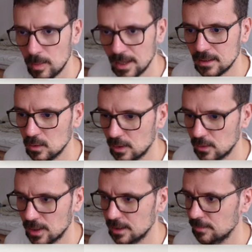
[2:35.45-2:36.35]
back to
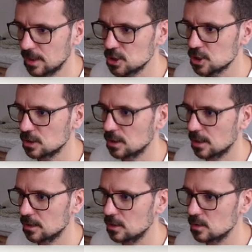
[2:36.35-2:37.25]
our animation
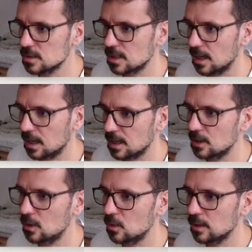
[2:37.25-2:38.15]
and use the
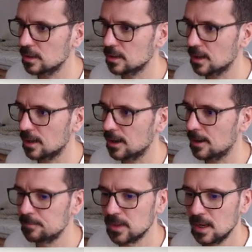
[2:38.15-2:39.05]
arrow in the
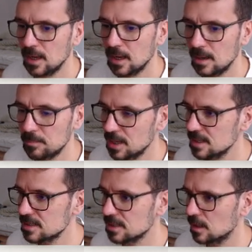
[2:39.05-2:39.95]
Uh,
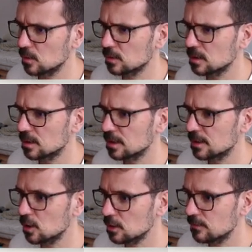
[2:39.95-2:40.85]
play sound uh,
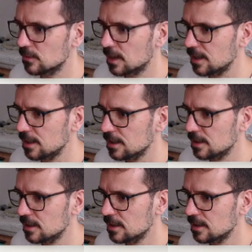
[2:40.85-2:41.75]
notify
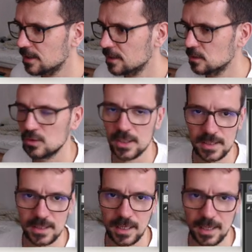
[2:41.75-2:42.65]
to
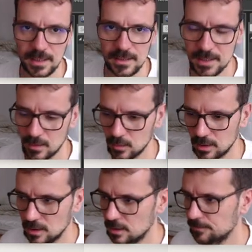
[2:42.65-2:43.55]
just select sound
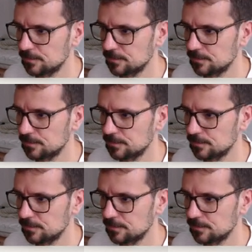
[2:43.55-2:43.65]
here.